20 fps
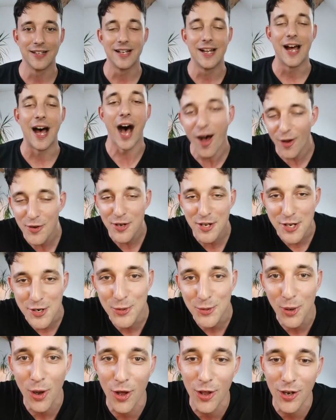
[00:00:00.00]
How do you
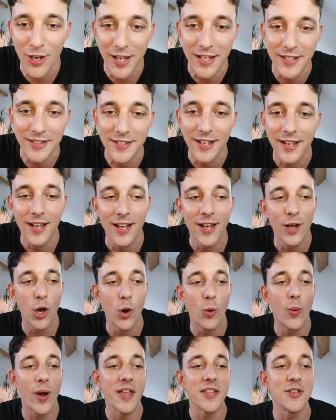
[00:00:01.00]
call it?
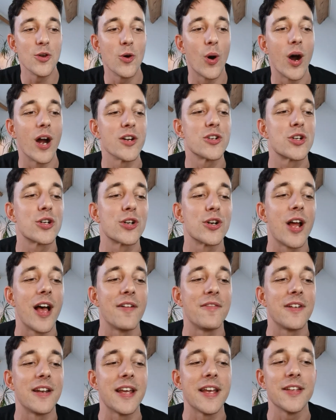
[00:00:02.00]
When you are
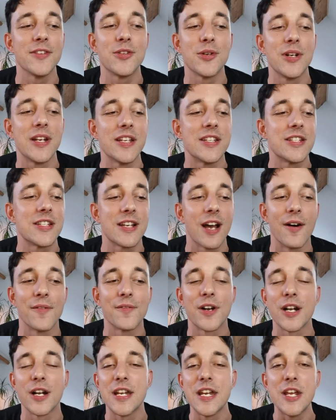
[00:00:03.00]
traveling to
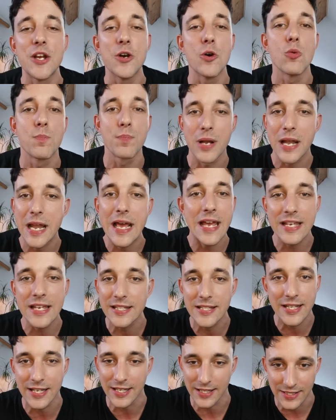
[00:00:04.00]
discover new
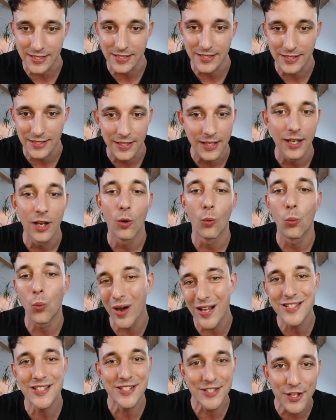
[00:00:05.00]
places.
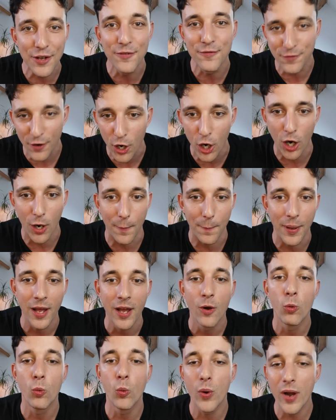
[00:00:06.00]
What's the verb
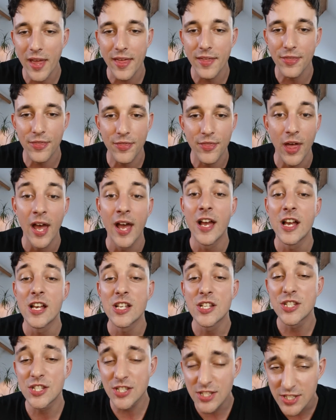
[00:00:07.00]
with
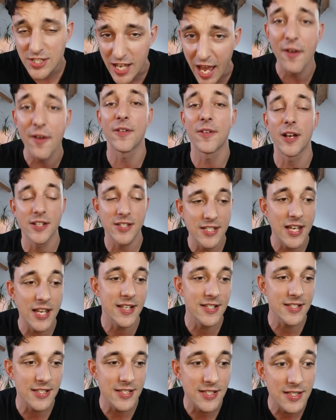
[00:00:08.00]
7
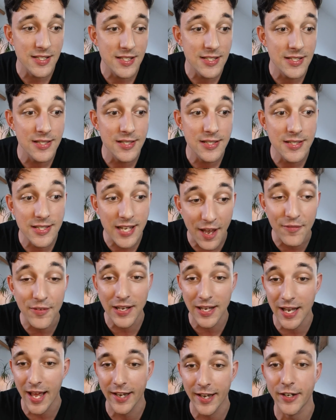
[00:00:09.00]

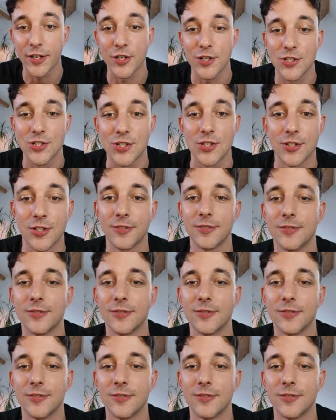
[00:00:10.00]
letters?